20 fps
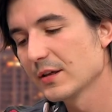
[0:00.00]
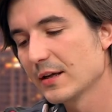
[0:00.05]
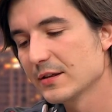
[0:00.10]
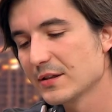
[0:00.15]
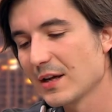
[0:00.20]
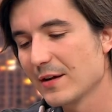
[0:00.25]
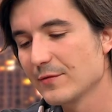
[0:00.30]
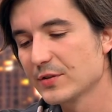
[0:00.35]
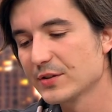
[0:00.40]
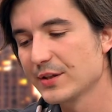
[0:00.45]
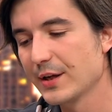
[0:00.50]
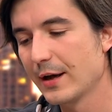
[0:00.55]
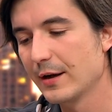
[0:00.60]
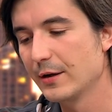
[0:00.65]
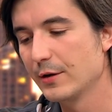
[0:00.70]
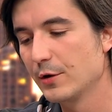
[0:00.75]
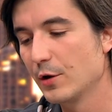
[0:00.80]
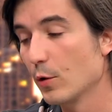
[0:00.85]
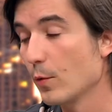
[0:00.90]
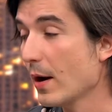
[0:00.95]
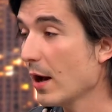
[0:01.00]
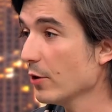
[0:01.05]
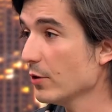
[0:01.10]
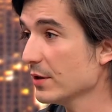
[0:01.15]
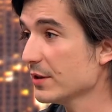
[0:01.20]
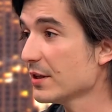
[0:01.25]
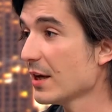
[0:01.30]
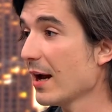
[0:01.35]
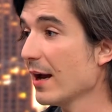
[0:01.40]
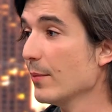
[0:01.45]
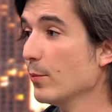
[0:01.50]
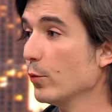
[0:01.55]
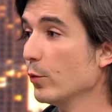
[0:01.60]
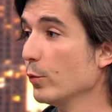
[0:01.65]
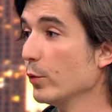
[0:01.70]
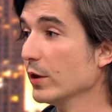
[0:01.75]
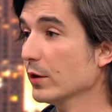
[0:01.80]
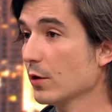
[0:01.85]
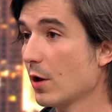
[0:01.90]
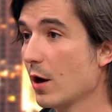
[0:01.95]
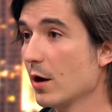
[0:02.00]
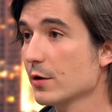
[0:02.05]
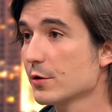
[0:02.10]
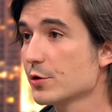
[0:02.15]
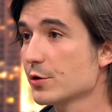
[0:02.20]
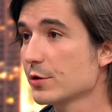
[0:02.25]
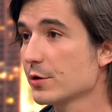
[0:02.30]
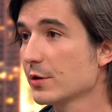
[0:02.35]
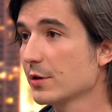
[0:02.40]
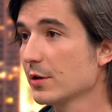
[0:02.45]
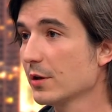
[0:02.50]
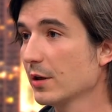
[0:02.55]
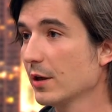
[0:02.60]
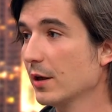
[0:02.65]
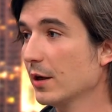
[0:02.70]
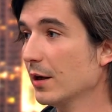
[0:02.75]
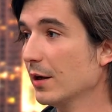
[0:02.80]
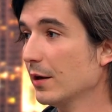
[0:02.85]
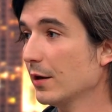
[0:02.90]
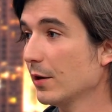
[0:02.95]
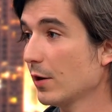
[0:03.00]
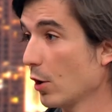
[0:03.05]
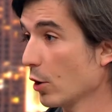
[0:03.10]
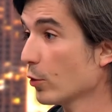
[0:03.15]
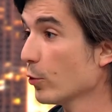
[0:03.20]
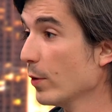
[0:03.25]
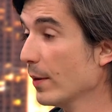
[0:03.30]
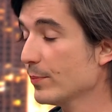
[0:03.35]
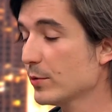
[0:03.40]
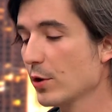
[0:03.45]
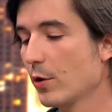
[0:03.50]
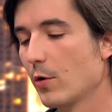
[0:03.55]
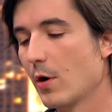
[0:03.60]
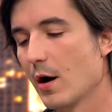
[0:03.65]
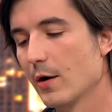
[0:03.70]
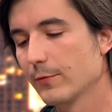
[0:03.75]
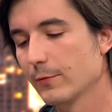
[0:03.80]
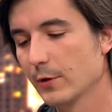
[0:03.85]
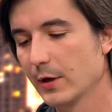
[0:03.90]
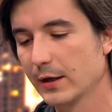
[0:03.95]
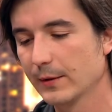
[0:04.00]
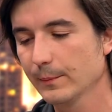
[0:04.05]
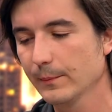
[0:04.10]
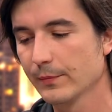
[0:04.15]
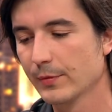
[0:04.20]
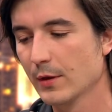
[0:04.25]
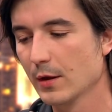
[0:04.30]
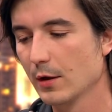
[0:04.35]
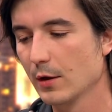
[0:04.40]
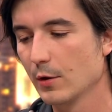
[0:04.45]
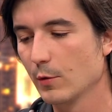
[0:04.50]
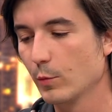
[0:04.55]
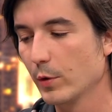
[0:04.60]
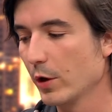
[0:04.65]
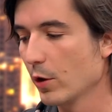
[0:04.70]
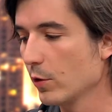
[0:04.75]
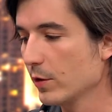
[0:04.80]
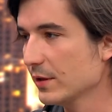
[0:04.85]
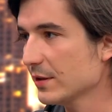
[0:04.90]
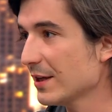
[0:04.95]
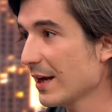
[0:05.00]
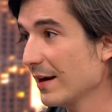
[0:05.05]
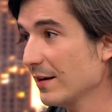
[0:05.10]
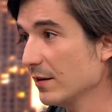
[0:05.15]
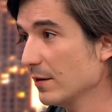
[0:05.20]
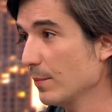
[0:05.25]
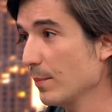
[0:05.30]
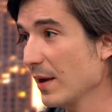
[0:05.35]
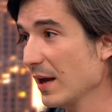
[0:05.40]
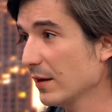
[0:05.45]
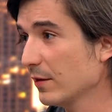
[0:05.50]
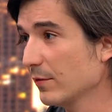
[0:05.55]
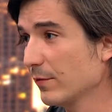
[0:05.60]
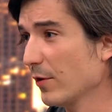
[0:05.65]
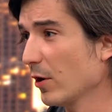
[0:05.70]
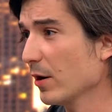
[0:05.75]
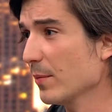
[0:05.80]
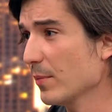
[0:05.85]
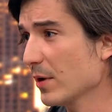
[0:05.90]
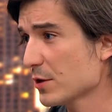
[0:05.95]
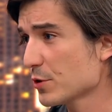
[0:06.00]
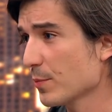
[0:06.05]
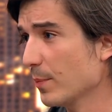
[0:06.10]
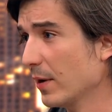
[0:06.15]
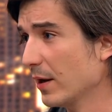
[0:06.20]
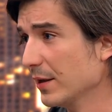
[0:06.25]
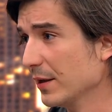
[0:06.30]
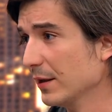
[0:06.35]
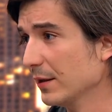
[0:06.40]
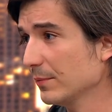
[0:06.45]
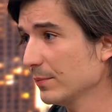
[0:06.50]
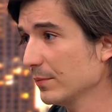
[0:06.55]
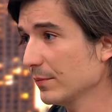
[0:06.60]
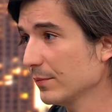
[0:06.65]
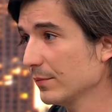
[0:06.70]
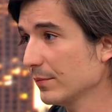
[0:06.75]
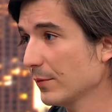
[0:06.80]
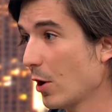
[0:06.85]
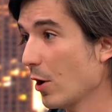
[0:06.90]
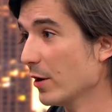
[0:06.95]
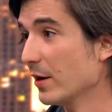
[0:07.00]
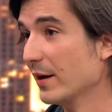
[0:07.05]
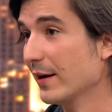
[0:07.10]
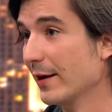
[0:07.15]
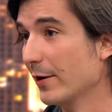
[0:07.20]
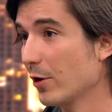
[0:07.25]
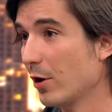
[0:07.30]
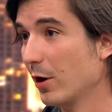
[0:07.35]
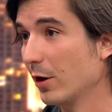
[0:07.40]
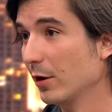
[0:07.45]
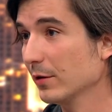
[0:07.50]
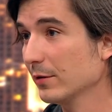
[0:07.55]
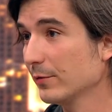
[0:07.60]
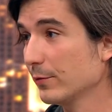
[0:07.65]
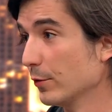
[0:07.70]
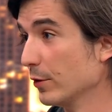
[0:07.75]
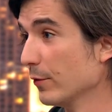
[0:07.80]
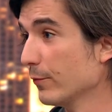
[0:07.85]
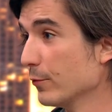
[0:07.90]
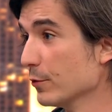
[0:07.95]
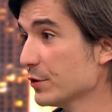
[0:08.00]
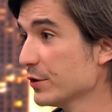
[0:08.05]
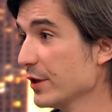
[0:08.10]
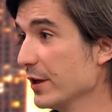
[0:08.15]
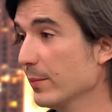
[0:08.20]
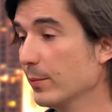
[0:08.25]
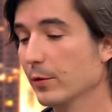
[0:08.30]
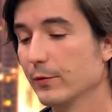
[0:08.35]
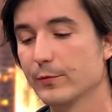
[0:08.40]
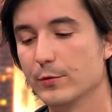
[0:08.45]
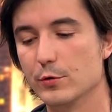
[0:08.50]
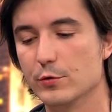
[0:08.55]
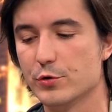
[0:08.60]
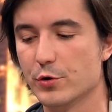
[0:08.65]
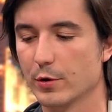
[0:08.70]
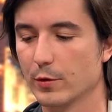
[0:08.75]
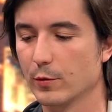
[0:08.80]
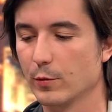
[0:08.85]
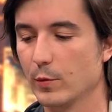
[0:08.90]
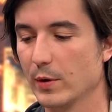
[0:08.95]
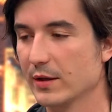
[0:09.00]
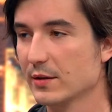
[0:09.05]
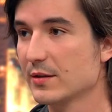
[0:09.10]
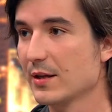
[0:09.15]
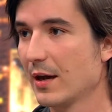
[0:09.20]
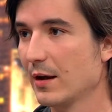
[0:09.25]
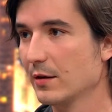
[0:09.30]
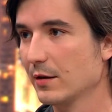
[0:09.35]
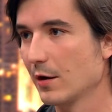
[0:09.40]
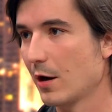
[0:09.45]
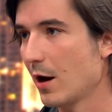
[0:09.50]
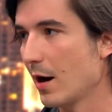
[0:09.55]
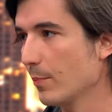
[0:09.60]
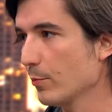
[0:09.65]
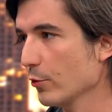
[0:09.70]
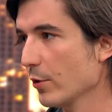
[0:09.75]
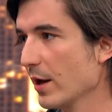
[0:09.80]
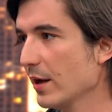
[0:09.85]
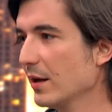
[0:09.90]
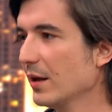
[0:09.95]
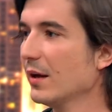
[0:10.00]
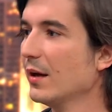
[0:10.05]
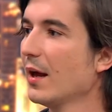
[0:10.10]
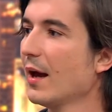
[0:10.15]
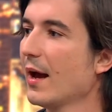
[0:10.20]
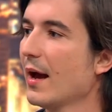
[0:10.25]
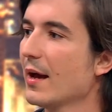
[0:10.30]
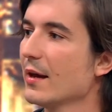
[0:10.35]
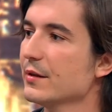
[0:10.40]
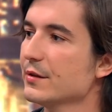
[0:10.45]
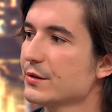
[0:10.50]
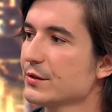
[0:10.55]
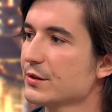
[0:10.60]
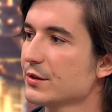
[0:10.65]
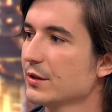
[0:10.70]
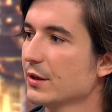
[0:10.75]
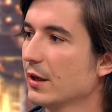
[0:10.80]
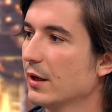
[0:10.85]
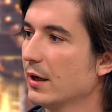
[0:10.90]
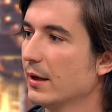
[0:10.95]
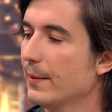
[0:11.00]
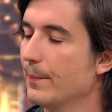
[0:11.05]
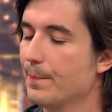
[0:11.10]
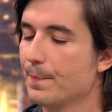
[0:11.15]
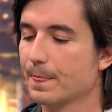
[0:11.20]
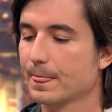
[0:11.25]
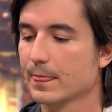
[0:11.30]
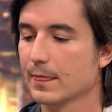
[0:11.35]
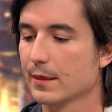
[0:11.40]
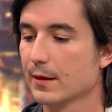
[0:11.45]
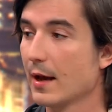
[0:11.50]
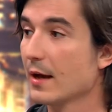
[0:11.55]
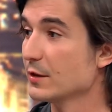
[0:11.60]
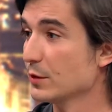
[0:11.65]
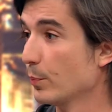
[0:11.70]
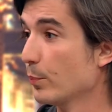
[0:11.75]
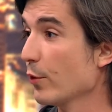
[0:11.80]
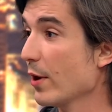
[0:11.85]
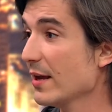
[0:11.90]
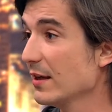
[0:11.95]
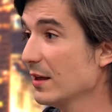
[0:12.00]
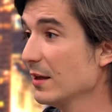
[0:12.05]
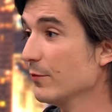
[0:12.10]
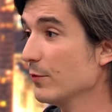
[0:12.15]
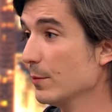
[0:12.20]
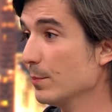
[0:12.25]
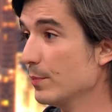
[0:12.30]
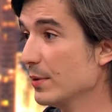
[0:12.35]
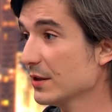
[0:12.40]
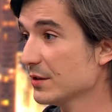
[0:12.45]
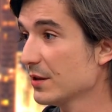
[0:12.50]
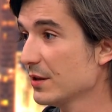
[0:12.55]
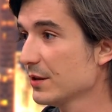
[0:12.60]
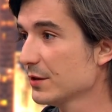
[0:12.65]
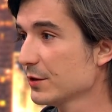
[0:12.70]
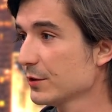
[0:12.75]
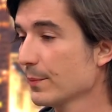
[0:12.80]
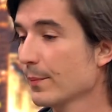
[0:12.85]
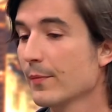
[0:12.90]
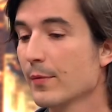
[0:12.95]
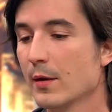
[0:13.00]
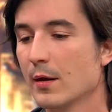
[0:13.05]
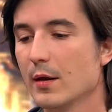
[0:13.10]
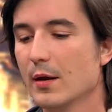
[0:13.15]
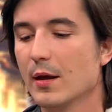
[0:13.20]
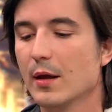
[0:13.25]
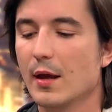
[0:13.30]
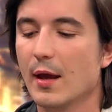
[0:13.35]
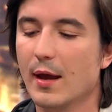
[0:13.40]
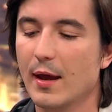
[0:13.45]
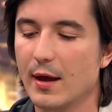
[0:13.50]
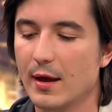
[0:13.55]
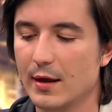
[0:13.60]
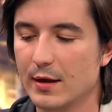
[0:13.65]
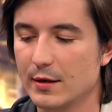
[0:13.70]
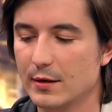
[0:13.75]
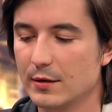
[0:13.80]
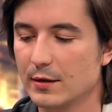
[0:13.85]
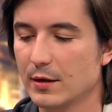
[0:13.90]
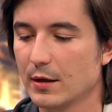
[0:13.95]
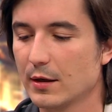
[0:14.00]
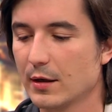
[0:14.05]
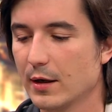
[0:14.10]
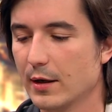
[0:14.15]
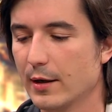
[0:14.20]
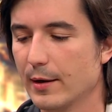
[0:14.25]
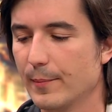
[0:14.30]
I've said around the time when we launched our crypto offering, we don't intend to make very much money on it at all for the foreseeable future. We intend to operate it as a break-even business. And